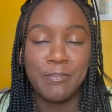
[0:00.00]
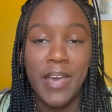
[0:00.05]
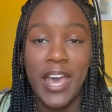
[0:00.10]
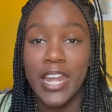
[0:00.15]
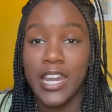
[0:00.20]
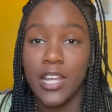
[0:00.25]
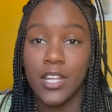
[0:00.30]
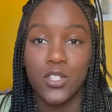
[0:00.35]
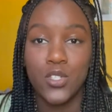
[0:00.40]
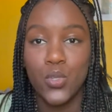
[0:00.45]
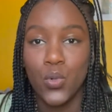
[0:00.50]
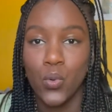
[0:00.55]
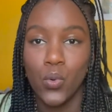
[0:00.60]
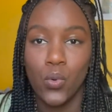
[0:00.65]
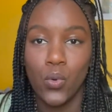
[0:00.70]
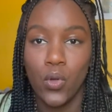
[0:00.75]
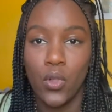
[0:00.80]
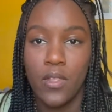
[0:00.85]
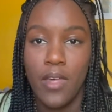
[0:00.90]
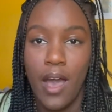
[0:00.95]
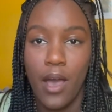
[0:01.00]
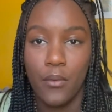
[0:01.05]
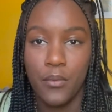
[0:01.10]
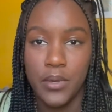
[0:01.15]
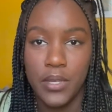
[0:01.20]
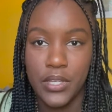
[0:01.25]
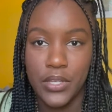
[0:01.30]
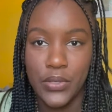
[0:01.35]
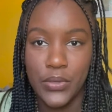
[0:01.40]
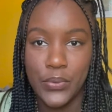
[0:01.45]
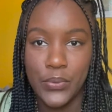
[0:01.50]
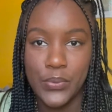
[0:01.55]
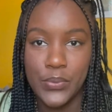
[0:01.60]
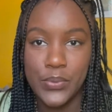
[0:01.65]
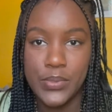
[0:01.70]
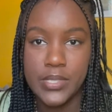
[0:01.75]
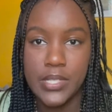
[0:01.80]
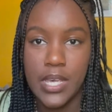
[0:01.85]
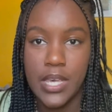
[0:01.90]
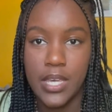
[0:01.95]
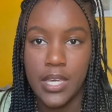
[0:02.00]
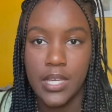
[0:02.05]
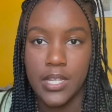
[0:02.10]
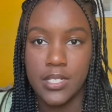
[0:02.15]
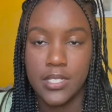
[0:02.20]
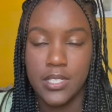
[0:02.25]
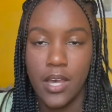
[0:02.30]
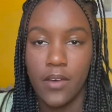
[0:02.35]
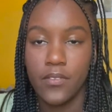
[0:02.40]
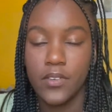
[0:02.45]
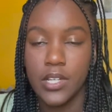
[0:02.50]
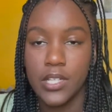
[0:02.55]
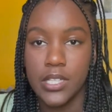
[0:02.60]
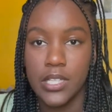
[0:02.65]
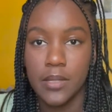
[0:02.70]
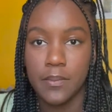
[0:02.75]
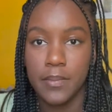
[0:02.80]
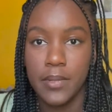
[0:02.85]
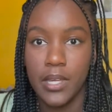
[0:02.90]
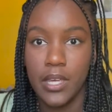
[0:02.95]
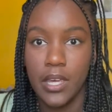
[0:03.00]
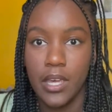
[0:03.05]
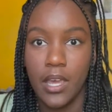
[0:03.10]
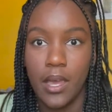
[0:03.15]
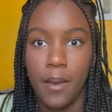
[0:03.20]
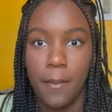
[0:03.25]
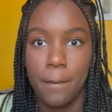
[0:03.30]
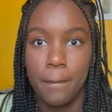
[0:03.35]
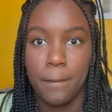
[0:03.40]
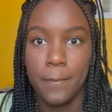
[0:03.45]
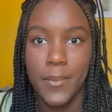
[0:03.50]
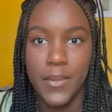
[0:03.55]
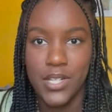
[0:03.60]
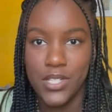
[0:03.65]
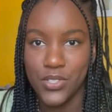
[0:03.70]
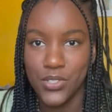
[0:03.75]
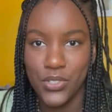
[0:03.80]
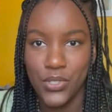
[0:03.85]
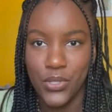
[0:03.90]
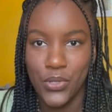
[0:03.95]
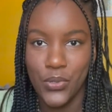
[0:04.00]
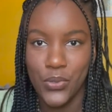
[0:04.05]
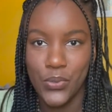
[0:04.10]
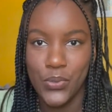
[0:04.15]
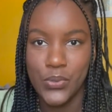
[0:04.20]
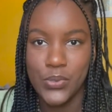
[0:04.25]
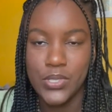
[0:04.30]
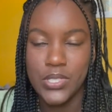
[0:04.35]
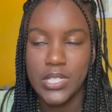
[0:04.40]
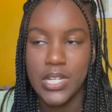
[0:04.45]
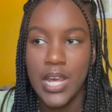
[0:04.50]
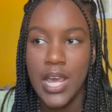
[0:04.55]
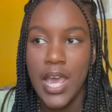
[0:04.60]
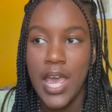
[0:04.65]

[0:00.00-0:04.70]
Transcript: any tool that we use, it can definitely be misused.